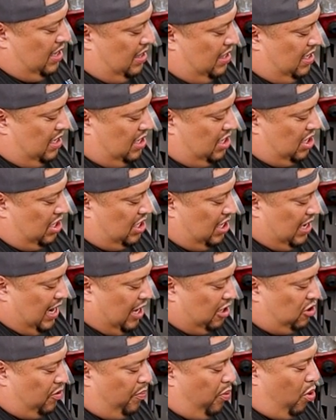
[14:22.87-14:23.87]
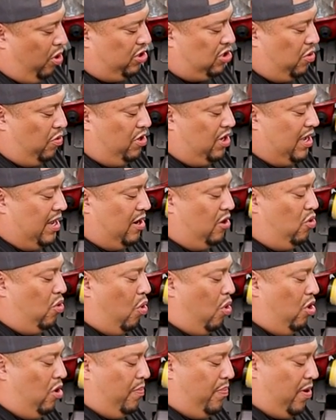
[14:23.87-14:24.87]
This is just a nozzle port, so when you get a new
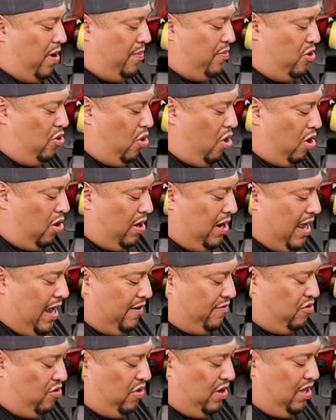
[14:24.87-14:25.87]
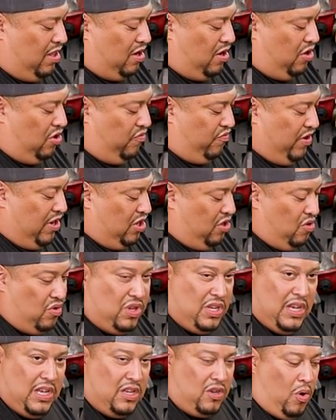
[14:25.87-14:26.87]
oil pump, you are going to have to either reuse
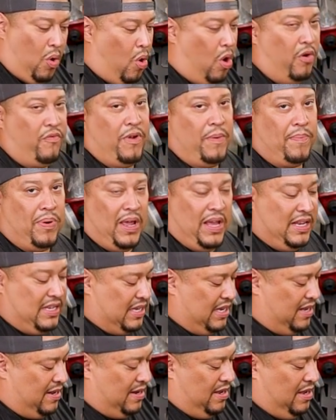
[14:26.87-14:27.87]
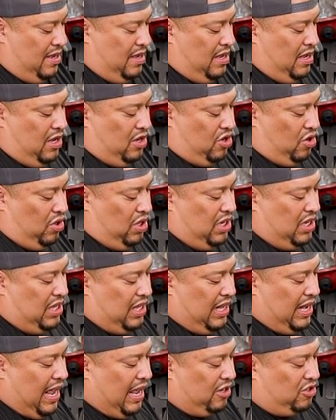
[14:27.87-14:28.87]
this or replace it. So this is
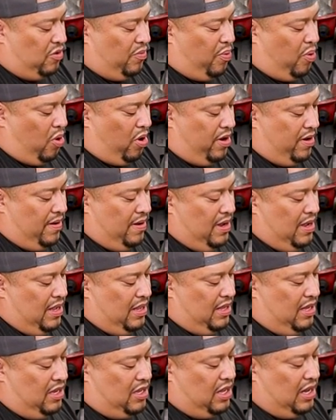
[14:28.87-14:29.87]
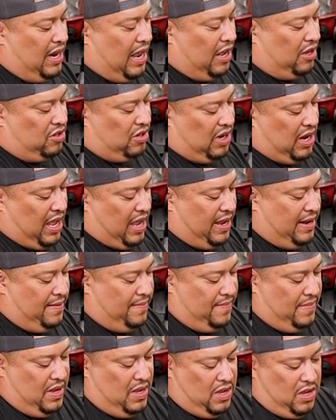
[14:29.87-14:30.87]
the nozzle port, this is the nozzle
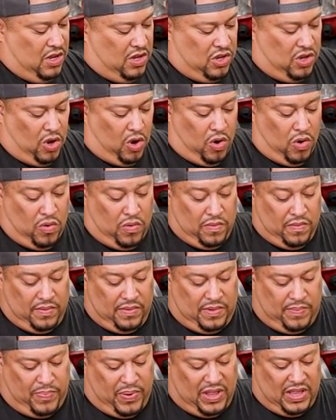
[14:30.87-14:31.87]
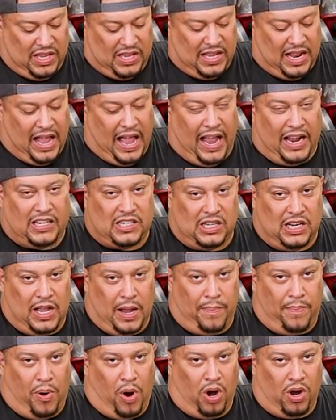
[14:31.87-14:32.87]
line, so, but this is not actually
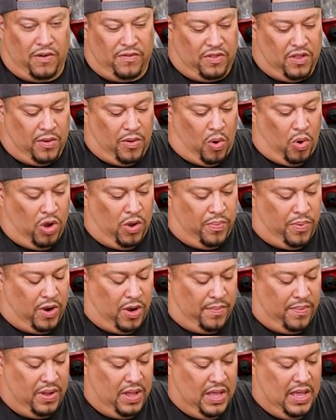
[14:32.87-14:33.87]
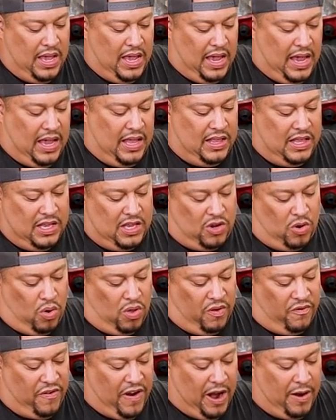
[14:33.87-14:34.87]
a part of the oil pump. And this is
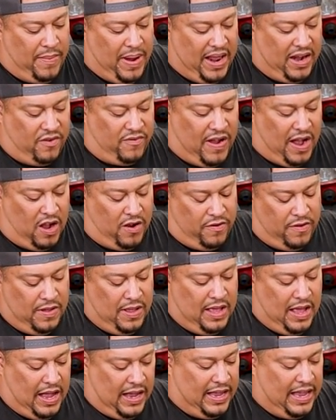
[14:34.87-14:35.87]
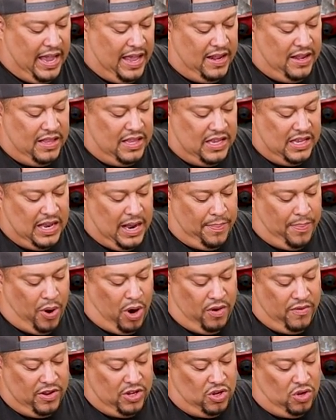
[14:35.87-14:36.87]
called a firematic valve. Again, this is not
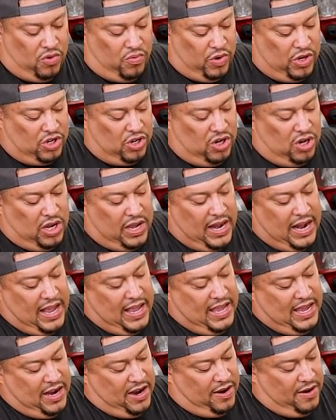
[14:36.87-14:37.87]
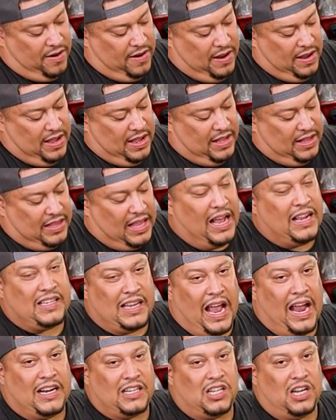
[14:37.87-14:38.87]
part of it. So what you're looking at here, that's
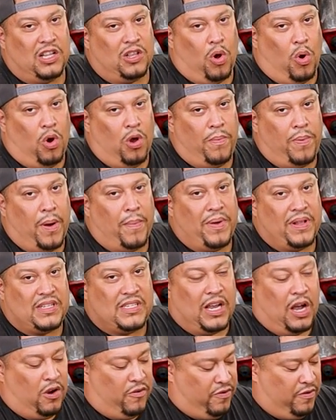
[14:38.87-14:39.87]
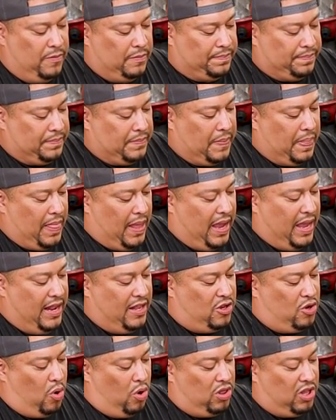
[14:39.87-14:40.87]
actually the oil pump itself.
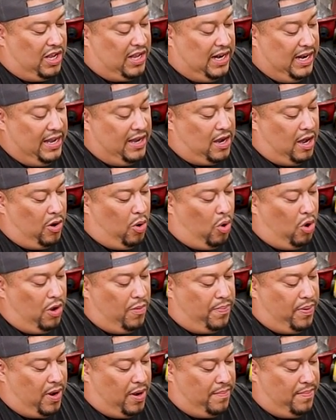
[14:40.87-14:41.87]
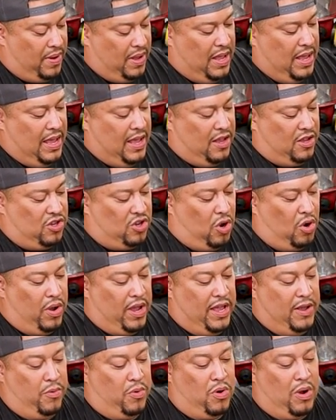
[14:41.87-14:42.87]
It's called a clean cut oil pump. So
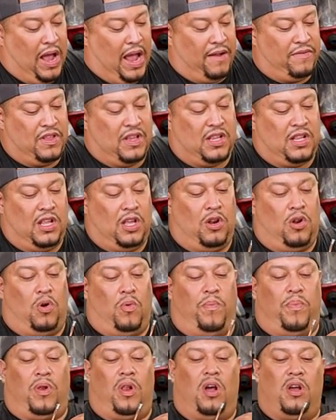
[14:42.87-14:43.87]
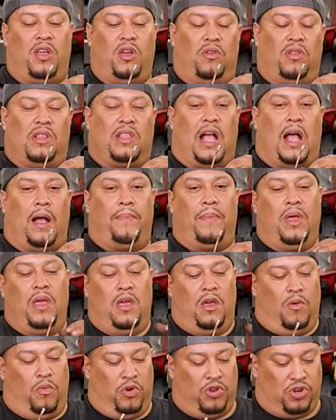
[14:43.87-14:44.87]
it will have this little plug here on top,
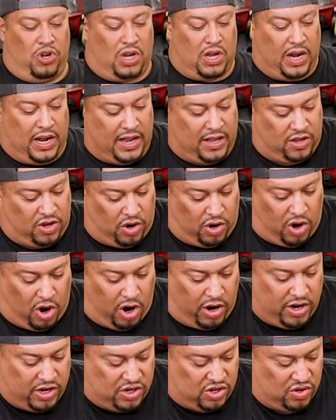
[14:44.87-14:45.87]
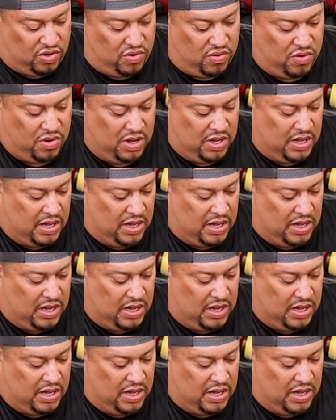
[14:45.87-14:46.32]
which you connect your harness to.